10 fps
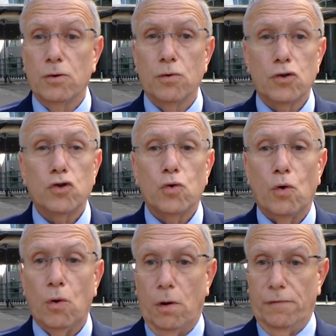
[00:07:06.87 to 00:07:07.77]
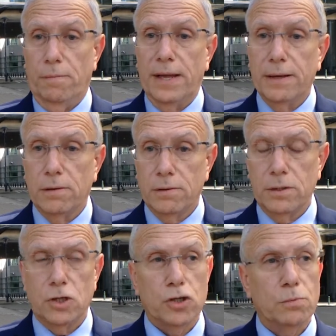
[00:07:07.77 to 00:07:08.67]
control of the medical
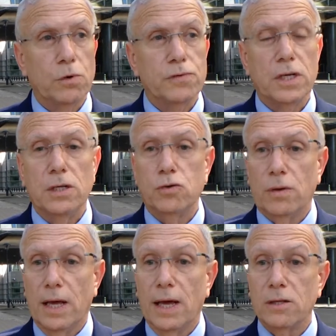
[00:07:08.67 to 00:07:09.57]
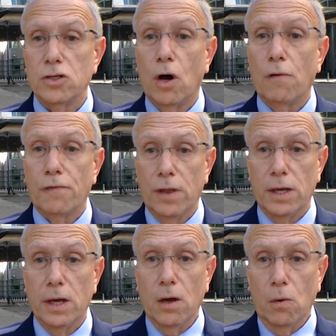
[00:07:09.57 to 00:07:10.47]
condition moves into the hands of
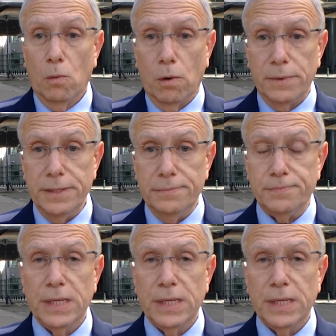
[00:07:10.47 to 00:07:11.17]
the woman.